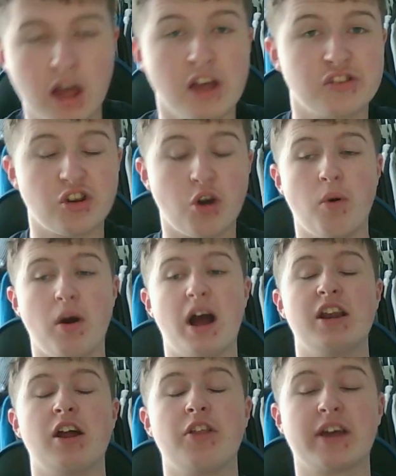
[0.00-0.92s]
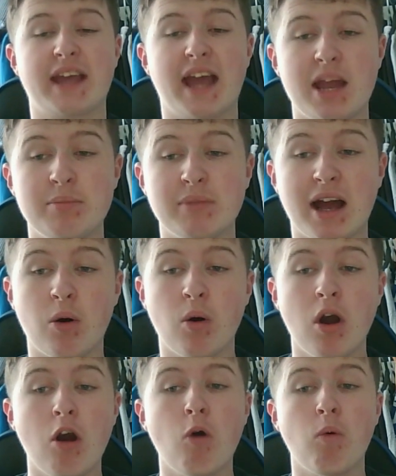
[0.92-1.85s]
So another game
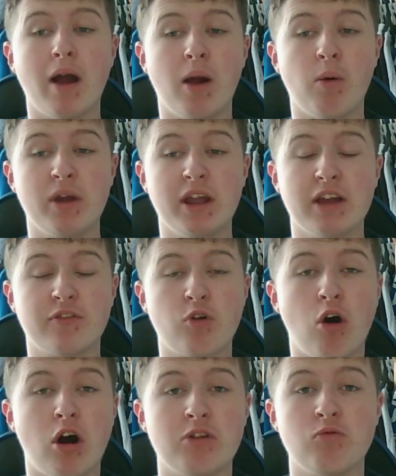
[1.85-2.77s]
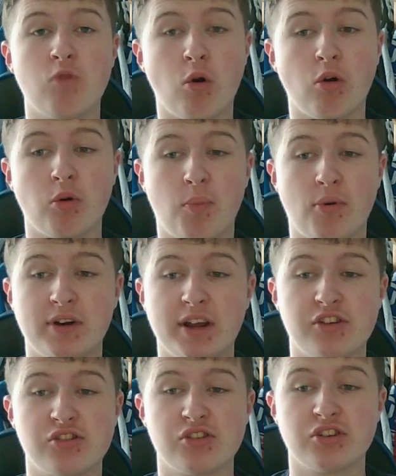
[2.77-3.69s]
now where we have got a wrong
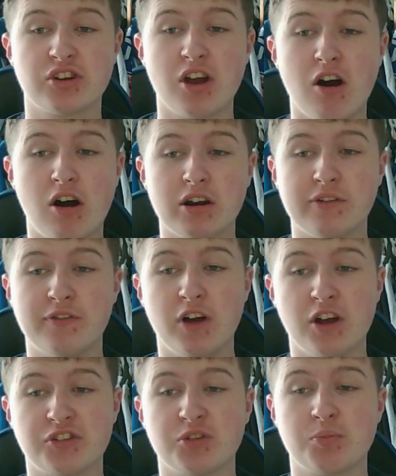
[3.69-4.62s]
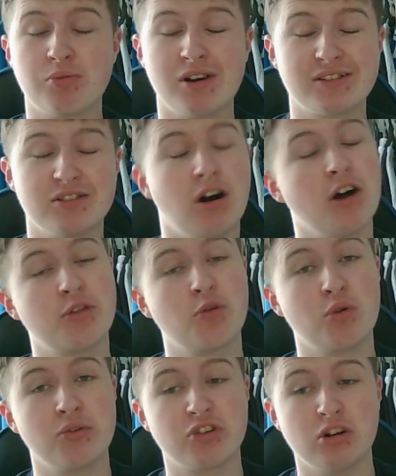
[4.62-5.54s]
prediction. Cardiff versus Preston. I
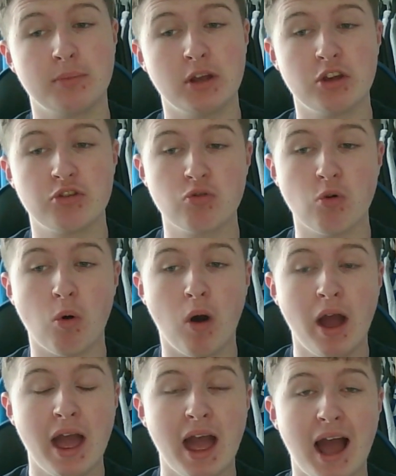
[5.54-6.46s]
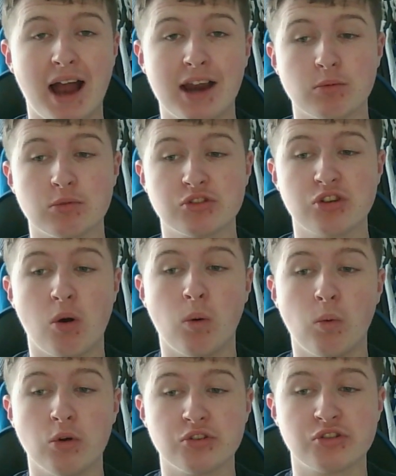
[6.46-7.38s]
thought it was going to be a draw, and the
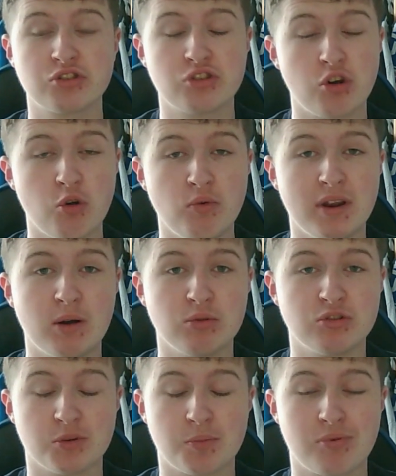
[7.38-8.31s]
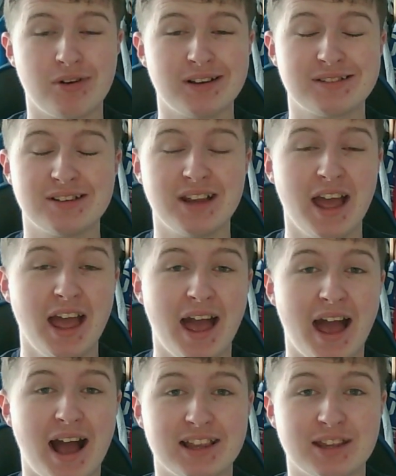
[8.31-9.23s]
result was 2 0 to Preston.
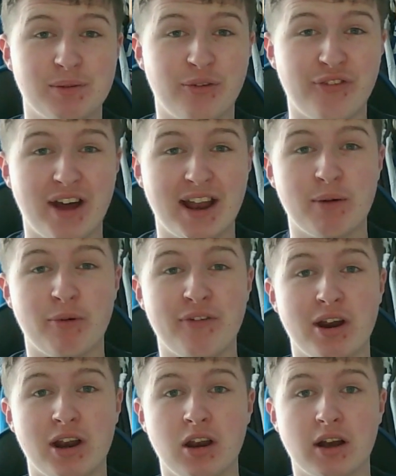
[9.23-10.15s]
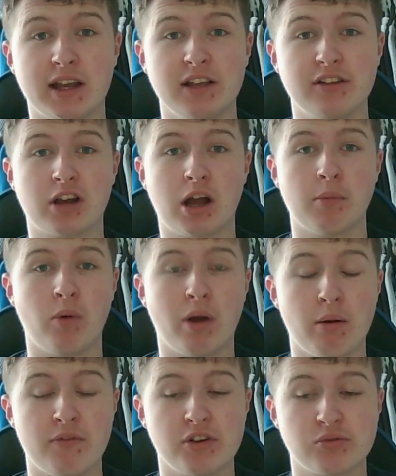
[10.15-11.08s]
And to be fair, they were very lucky to come
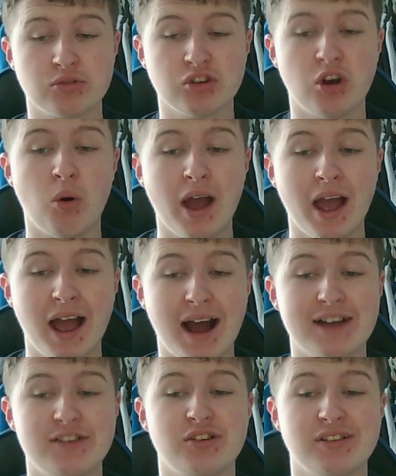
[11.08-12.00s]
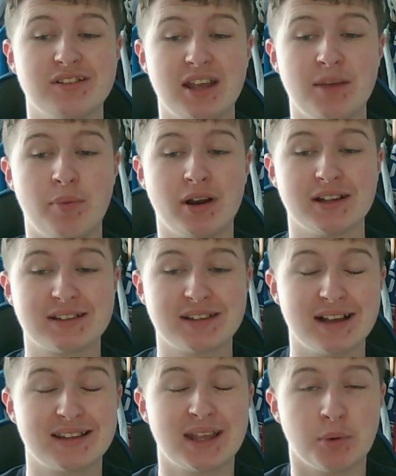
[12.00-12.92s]
away with this result. As you can see by the
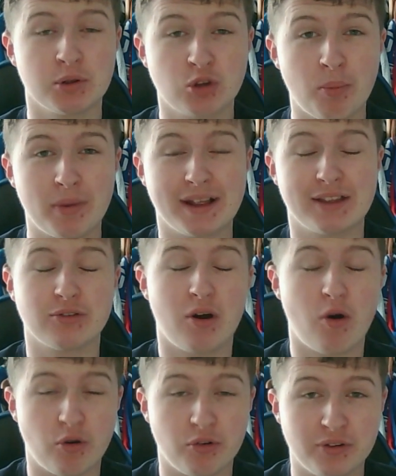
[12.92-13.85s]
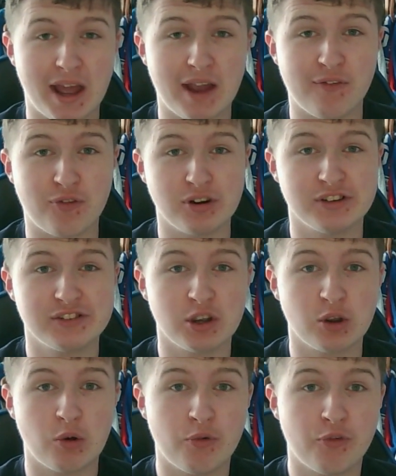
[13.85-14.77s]
stats, they were dominated on every
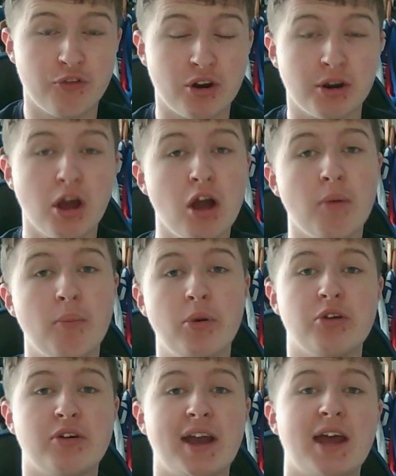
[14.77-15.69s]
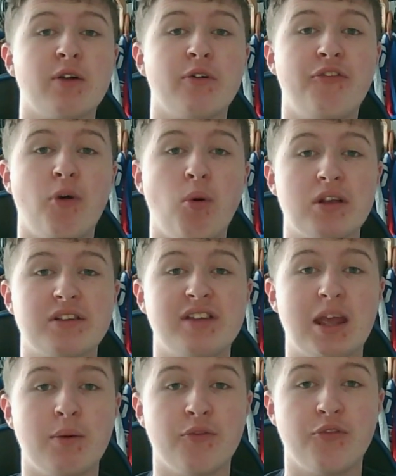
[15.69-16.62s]
single front. But you cannot fault a
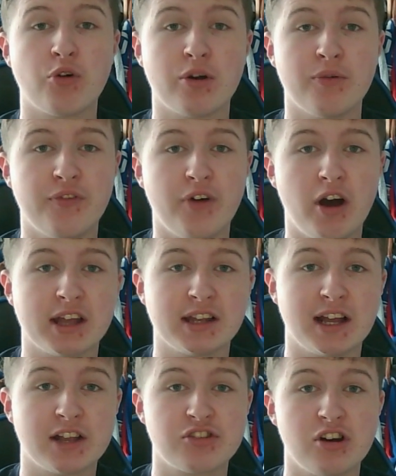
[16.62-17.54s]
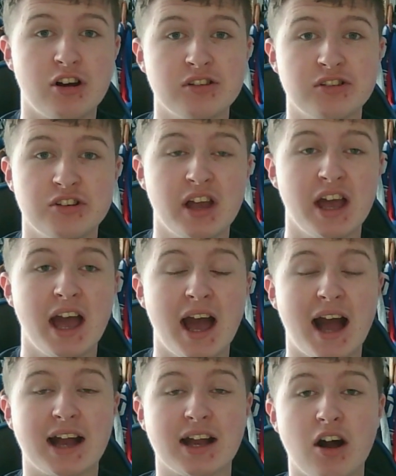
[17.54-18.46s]
team for converting their chances,
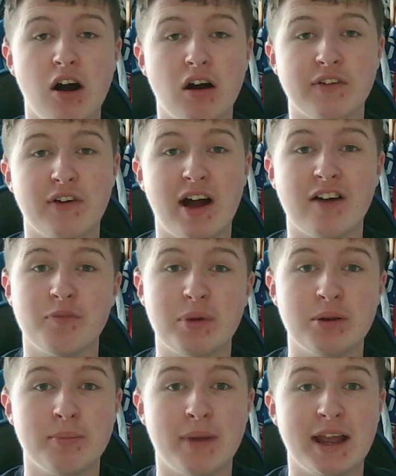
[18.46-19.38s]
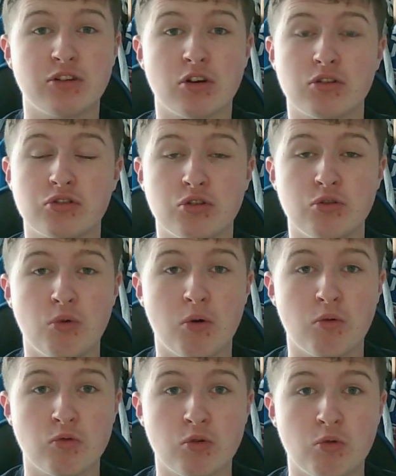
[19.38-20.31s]
and Cardiff have been made to
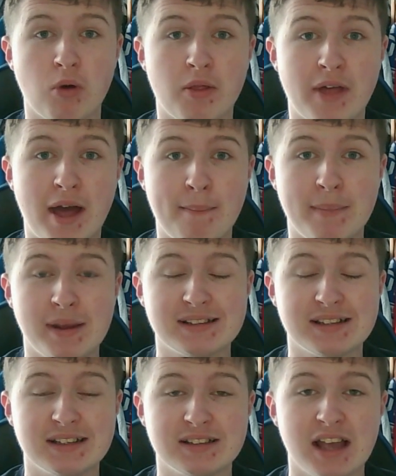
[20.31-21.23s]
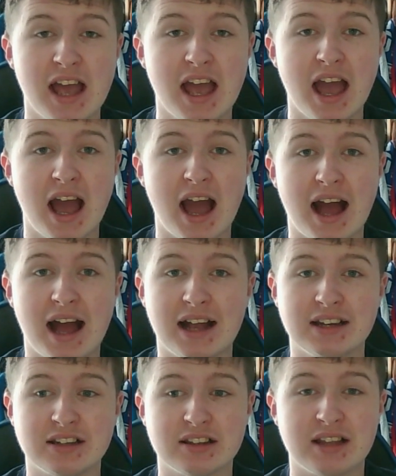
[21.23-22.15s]
rue their misses.
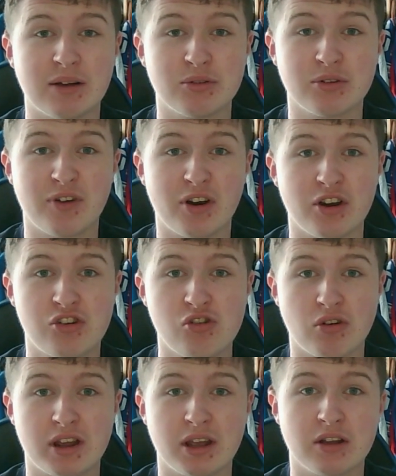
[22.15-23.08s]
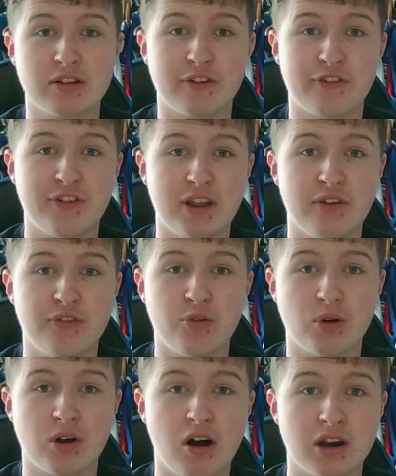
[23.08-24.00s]
And that was a very shocking defeat
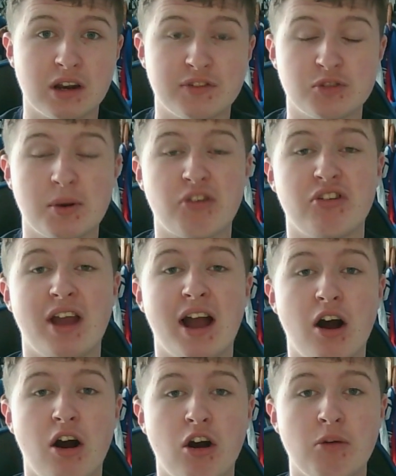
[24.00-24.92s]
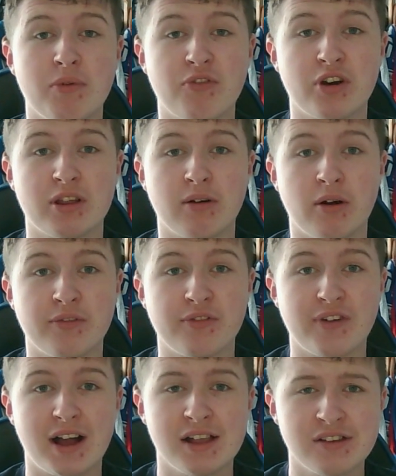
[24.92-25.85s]
for Cardiff, especially at home in front of their own
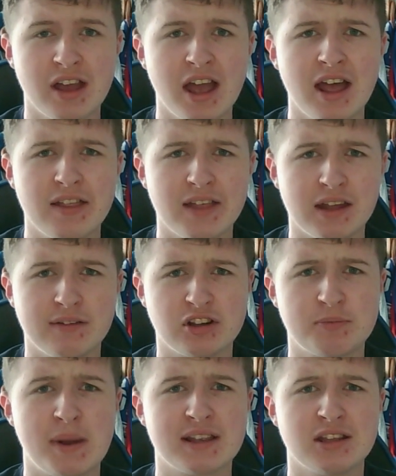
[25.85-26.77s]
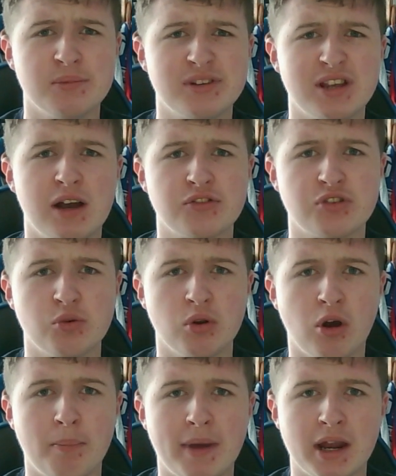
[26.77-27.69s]
fans. They'd expected themselves to do a
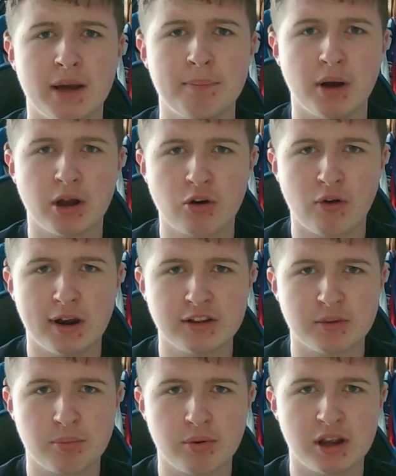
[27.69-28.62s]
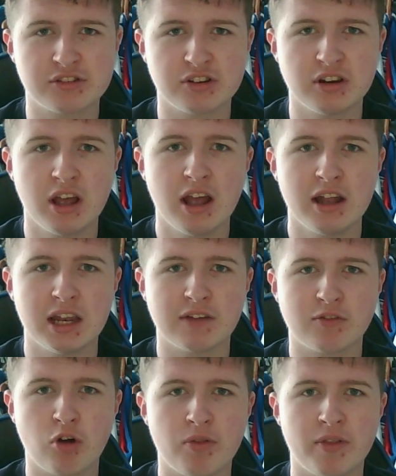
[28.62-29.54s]
lot better, but credit to Preston.
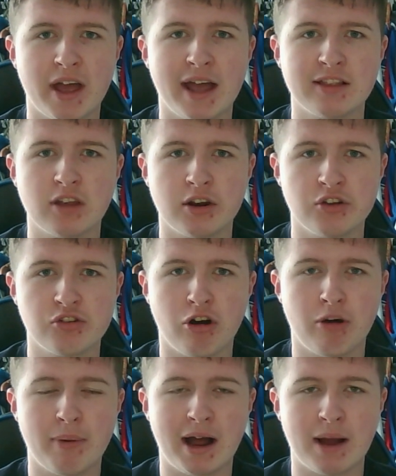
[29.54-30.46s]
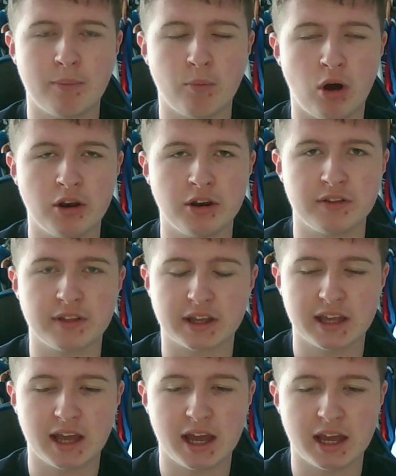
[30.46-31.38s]
They've gone there, done a job, and won the
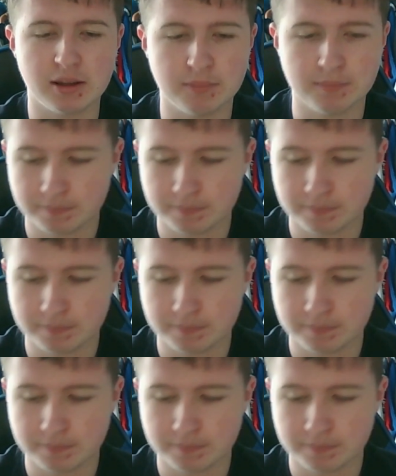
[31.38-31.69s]
game.